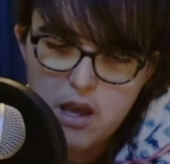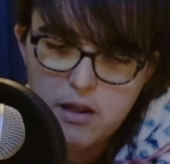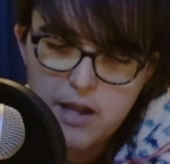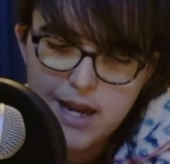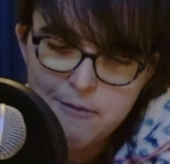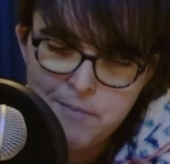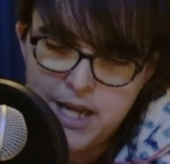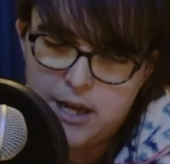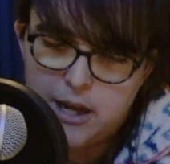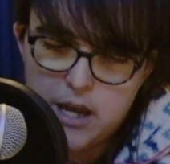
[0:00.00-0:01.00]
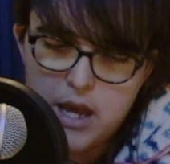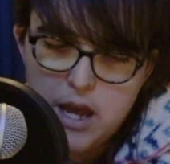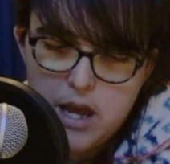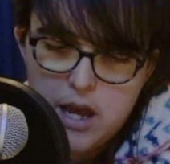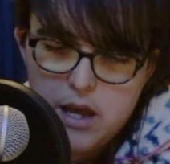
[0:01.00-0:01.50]
Like me,
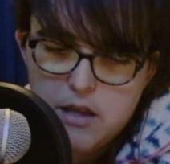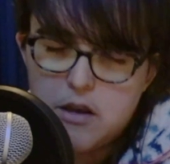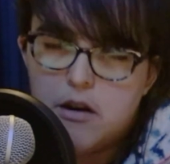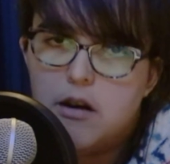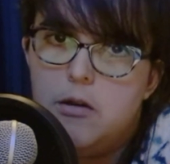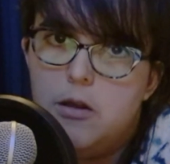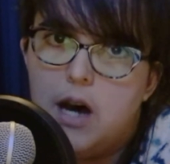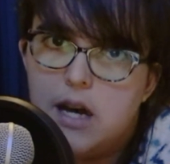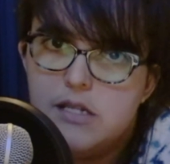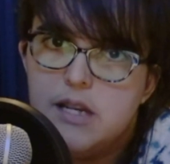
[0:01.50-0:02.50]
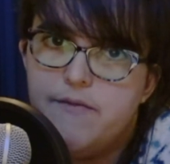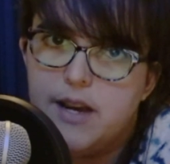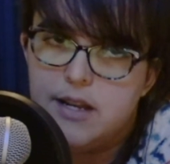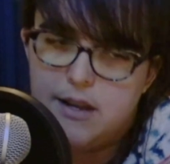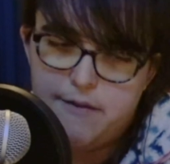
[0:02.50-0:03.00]
there are lots of
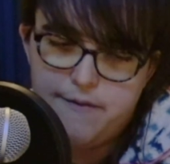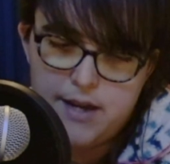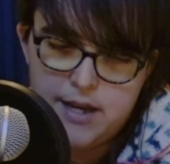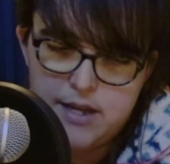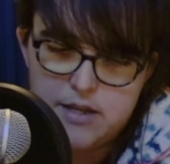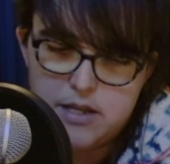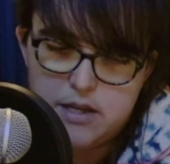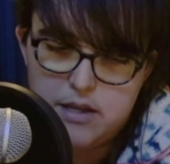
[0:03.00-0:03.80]
activities